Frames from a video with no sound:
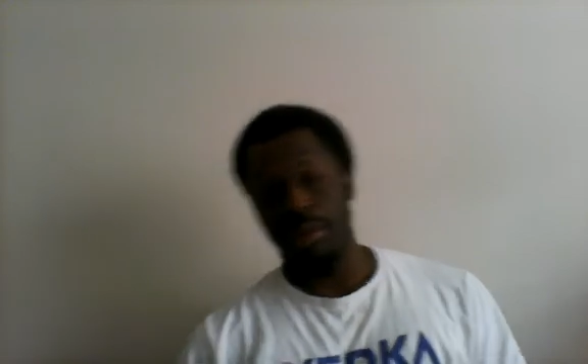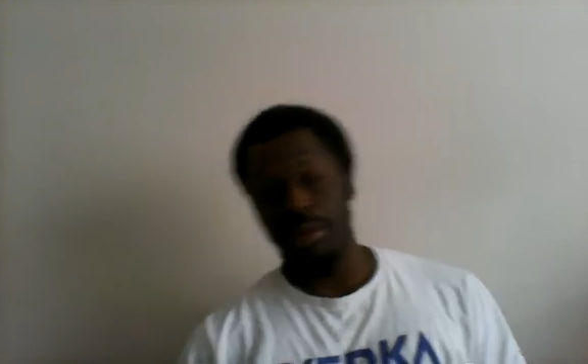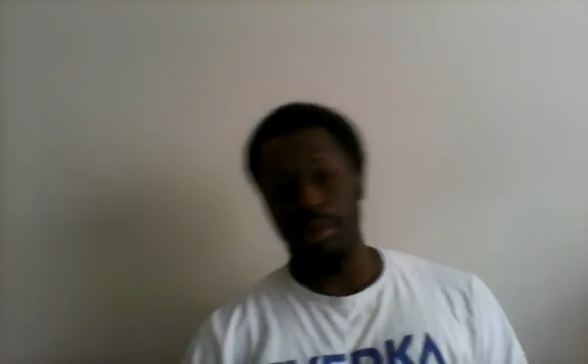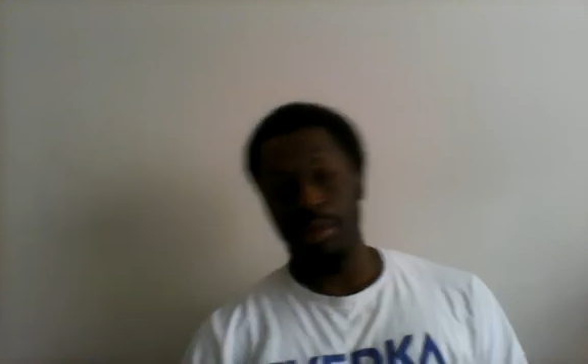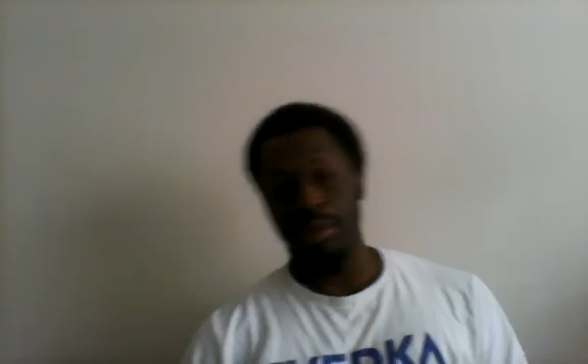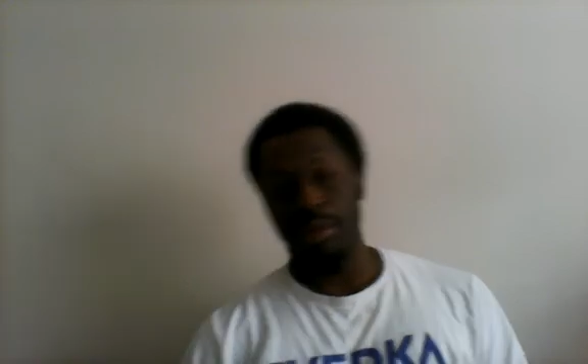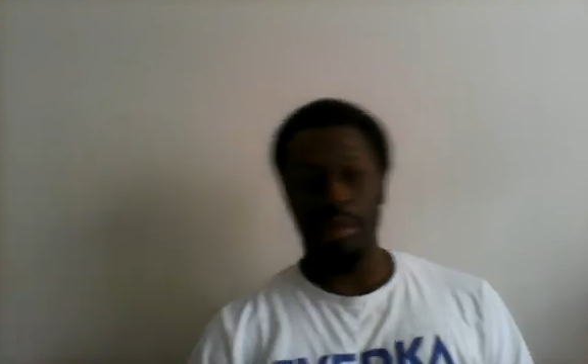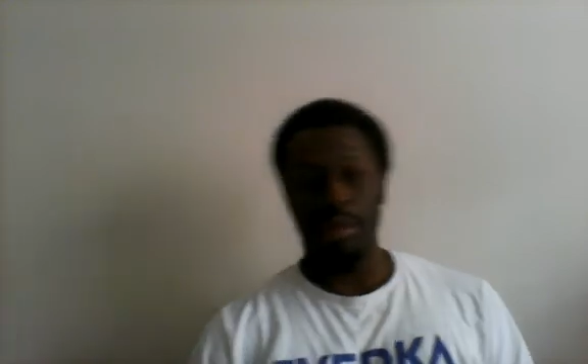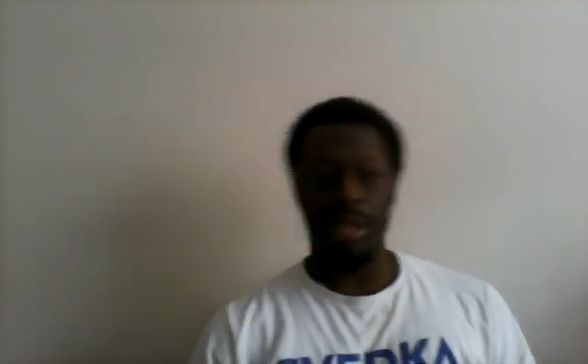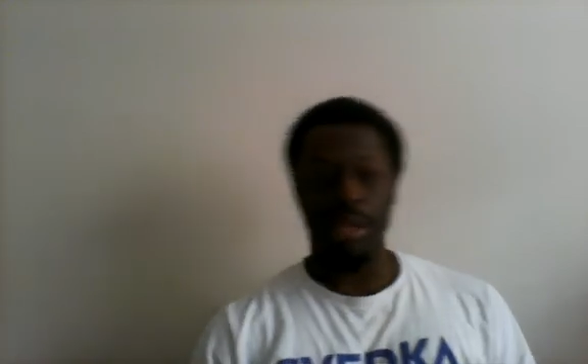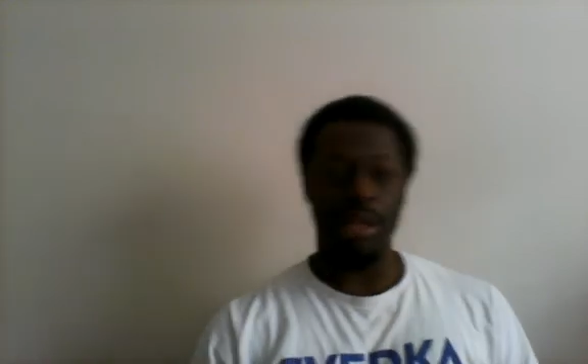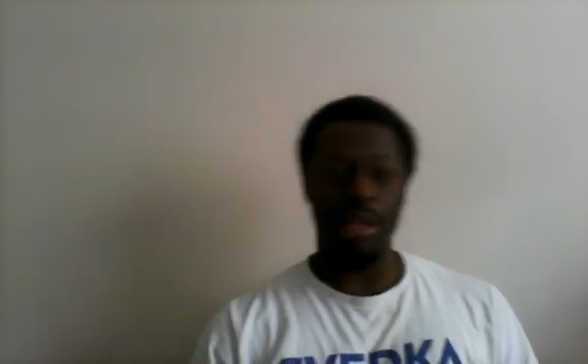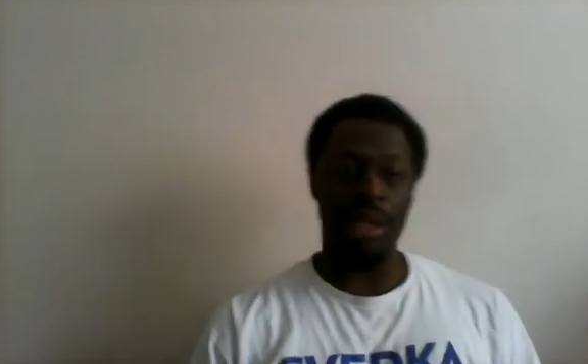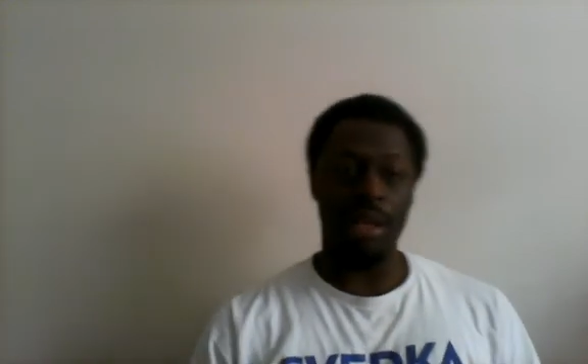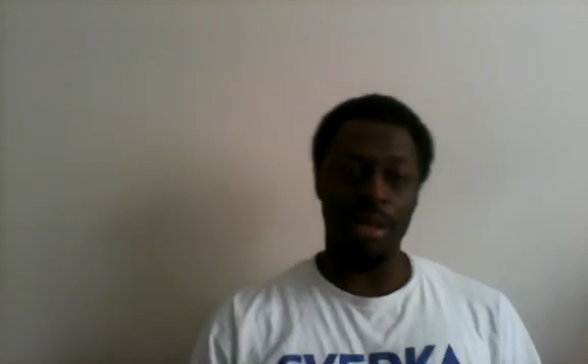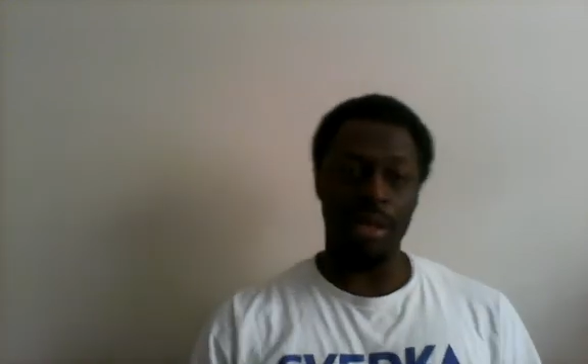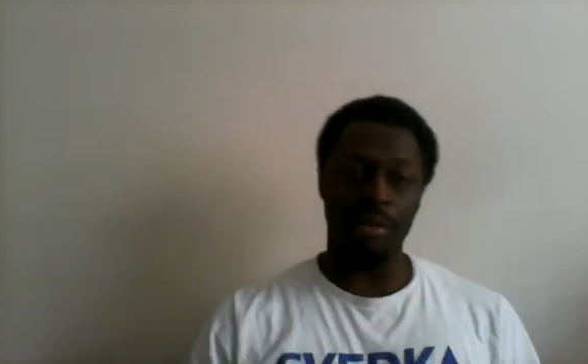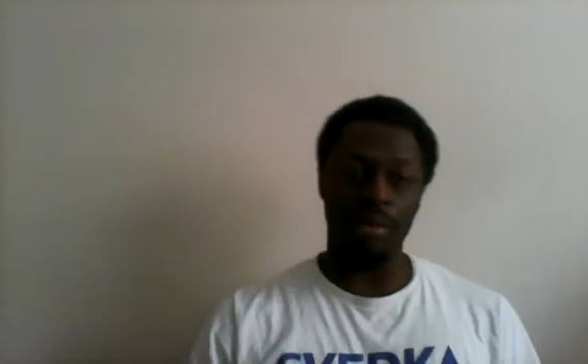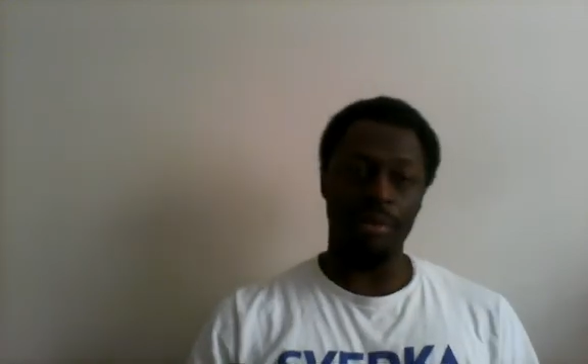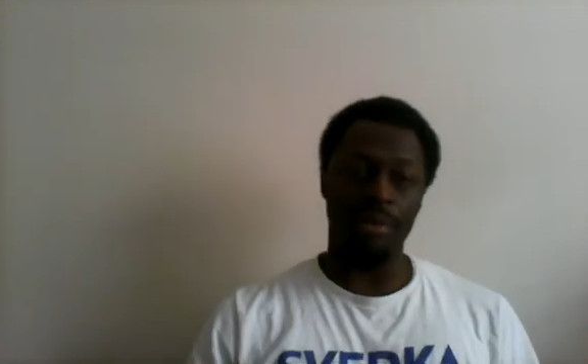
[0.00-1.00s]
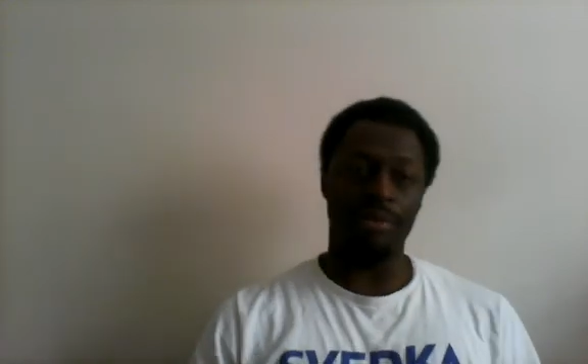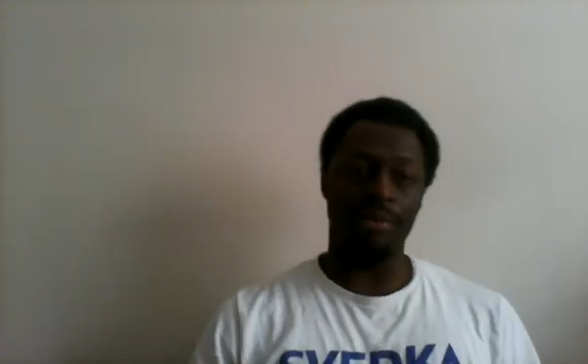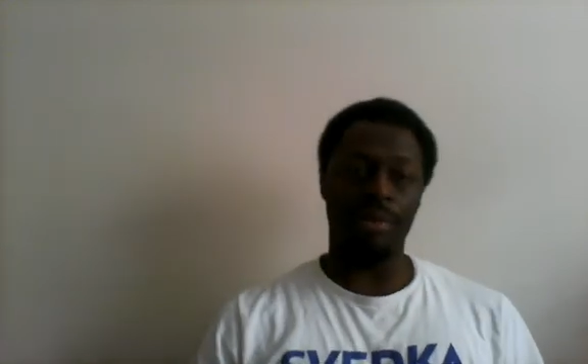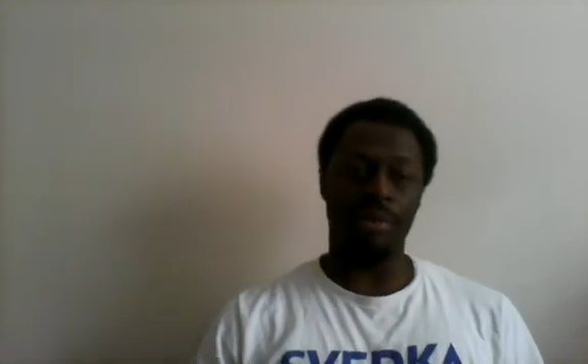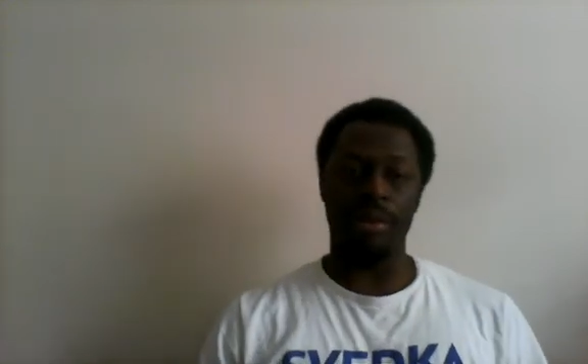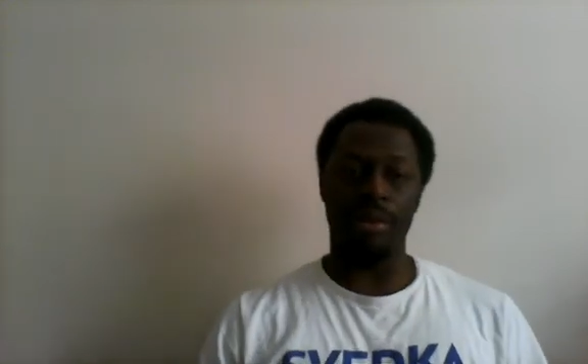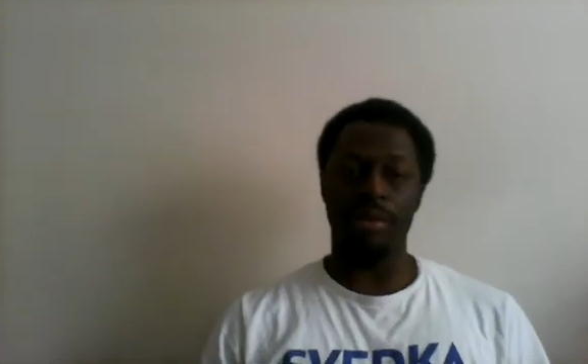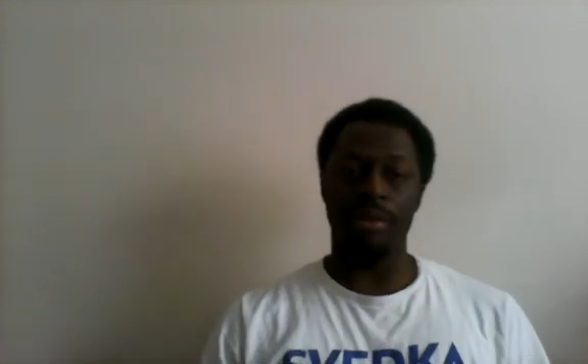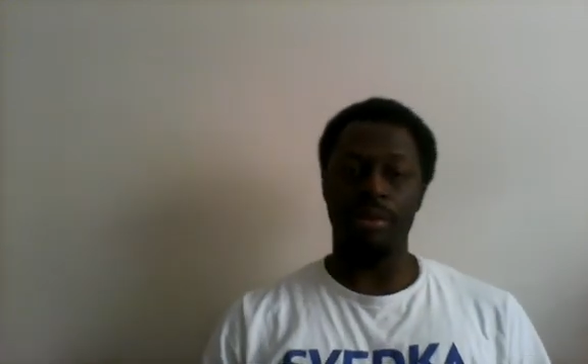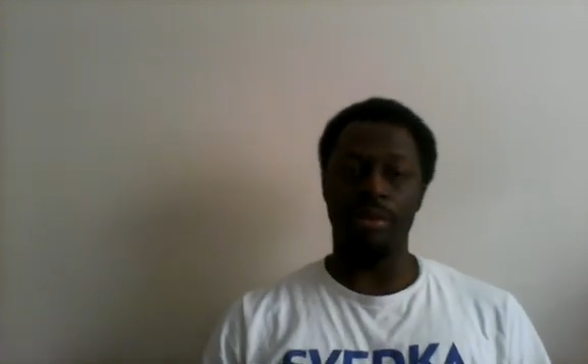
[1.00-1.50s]
kind of like a
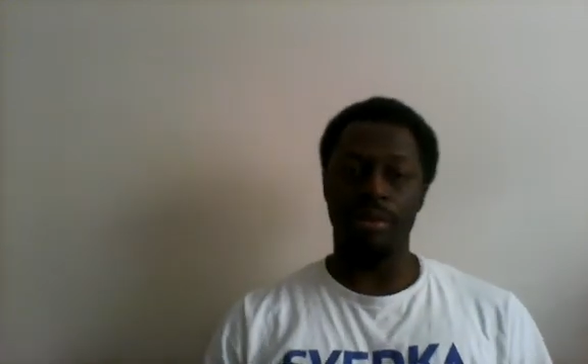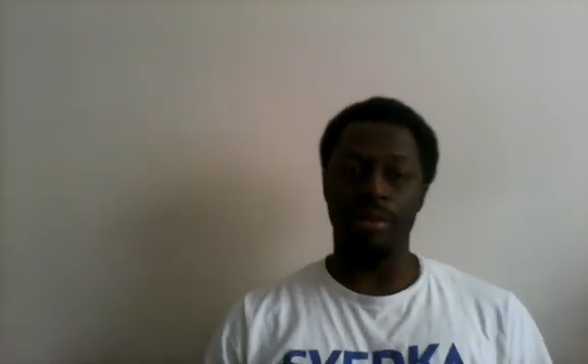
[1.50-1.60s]
referral.